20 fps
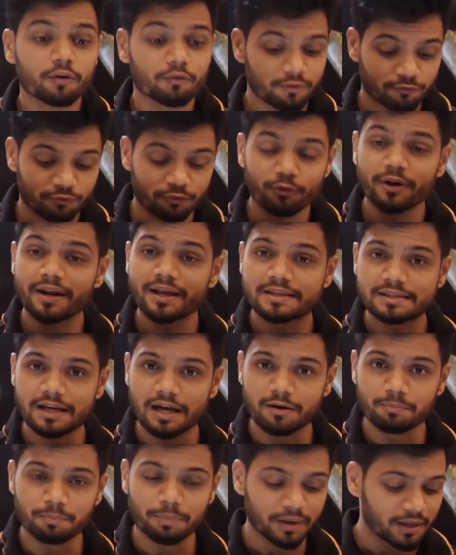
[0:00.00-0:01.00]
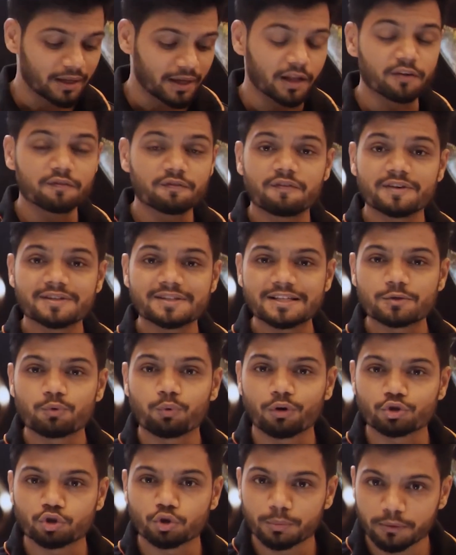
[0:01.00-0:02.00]
For example, in physics,
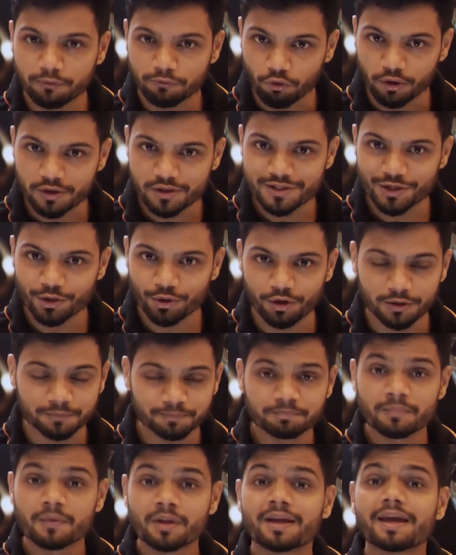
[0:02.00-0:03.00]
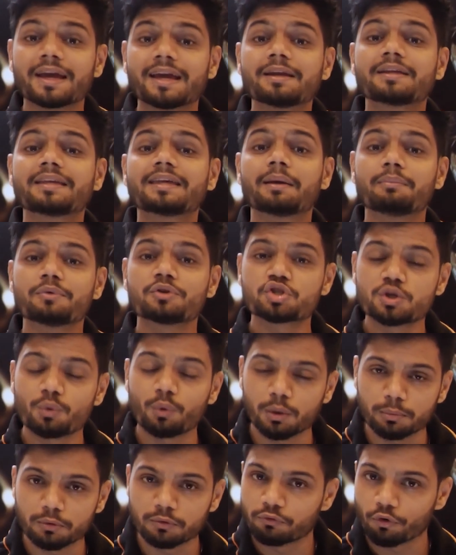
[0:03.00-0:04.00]
what should you be focusing on? In chemistry, what
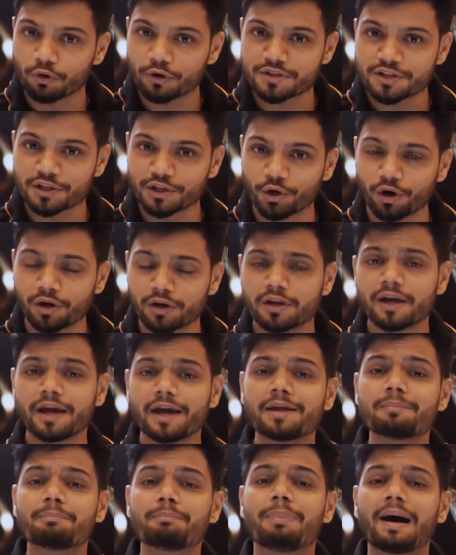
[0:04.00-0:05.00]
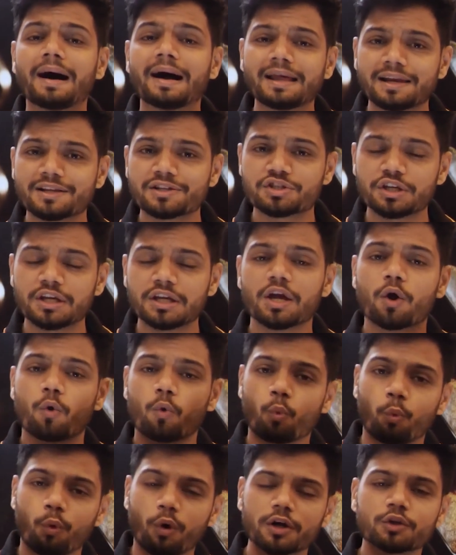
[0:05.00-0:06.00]
should be focusing on? In biology,
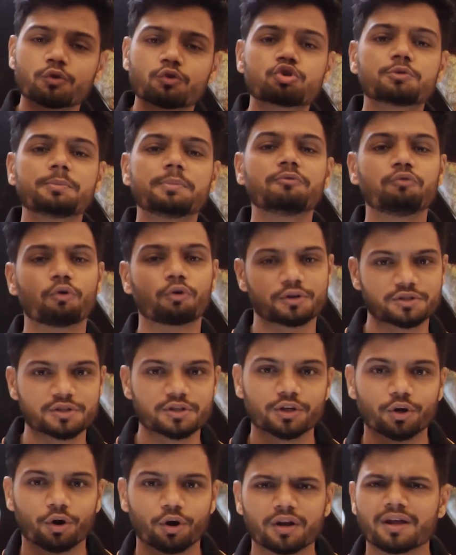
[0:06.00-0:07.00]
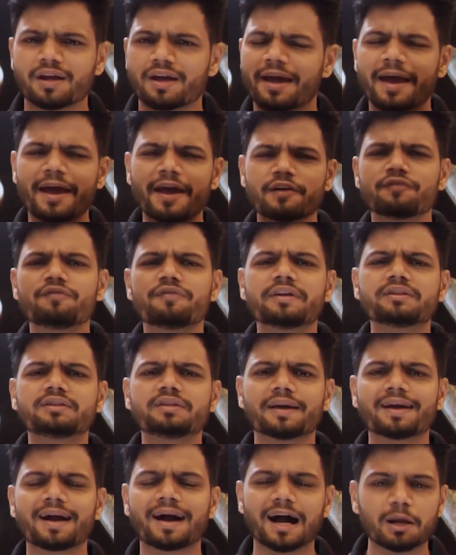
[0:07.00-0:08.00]
what you should be focusing on?
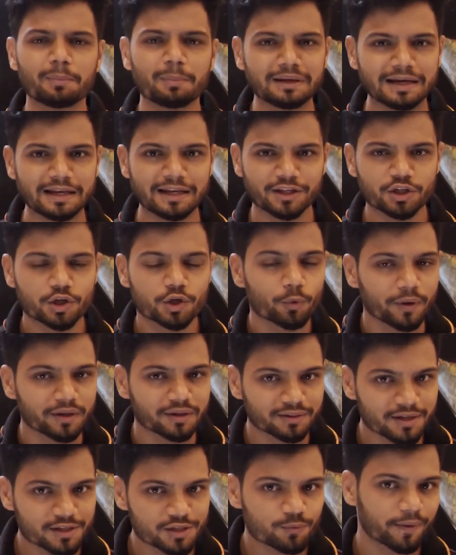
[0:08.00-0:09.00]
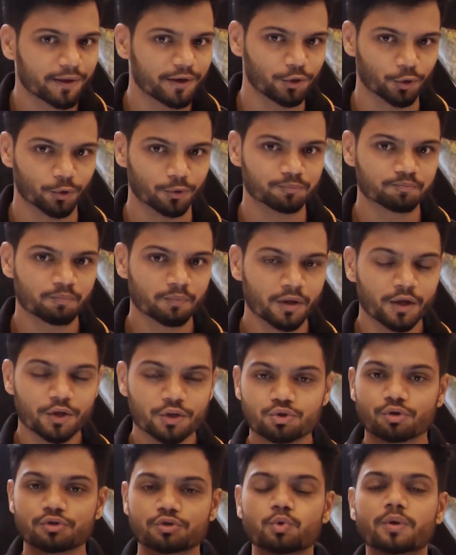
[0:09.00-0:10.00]
Everything I'll be telling you in this video.
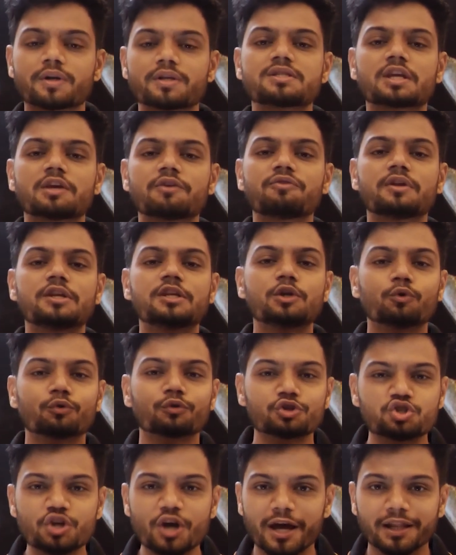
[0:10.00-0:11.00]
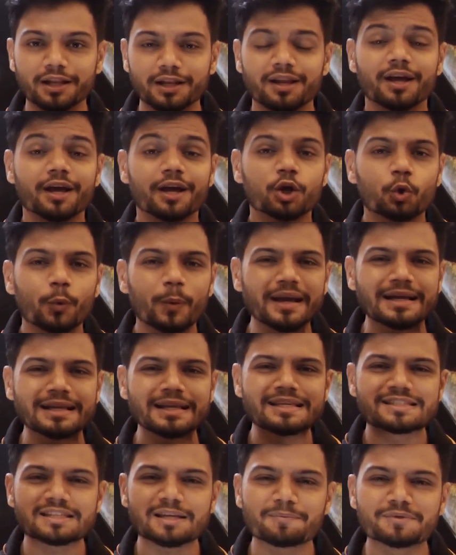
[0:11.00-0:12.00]
So students, if you're new to the channel, quickly
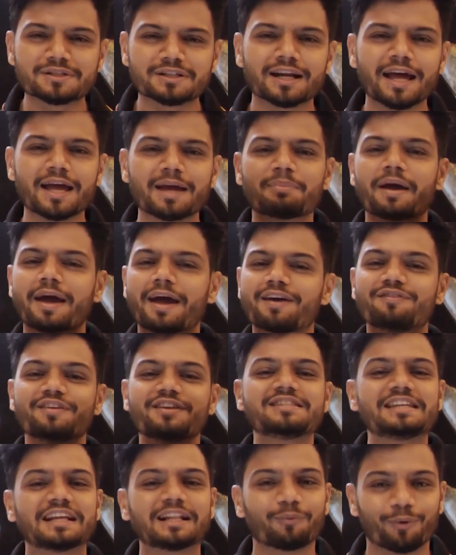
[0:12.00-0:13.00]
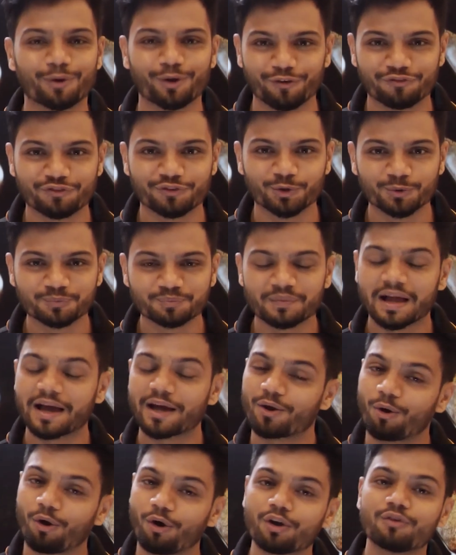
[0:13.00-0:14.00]
subscribe, every single one of you, and
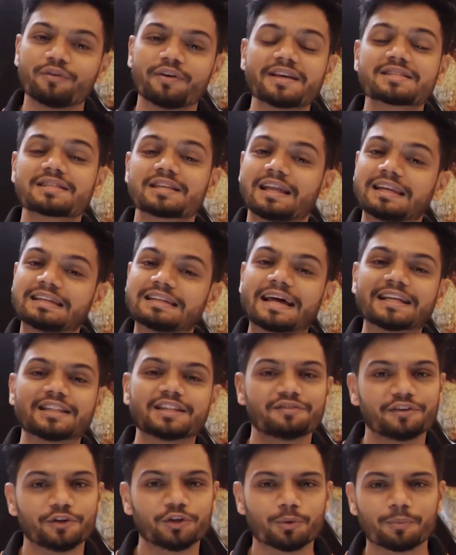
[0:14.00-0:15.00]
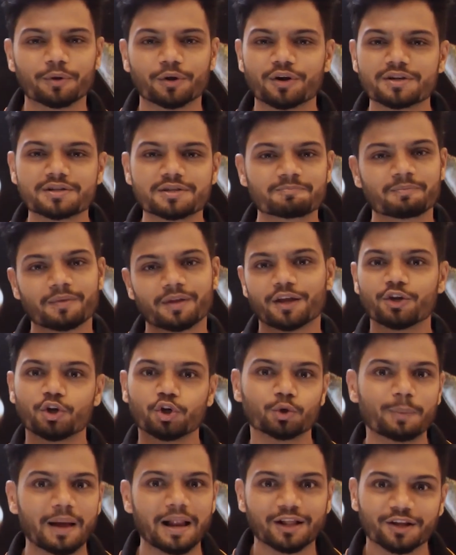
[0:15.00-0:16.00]
always like the video because
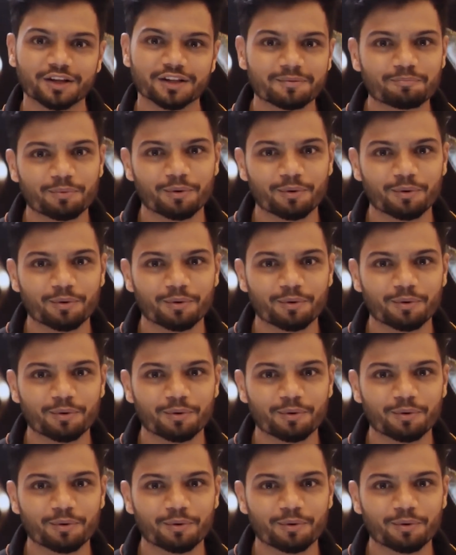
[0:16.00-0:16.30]
YouTube algorithm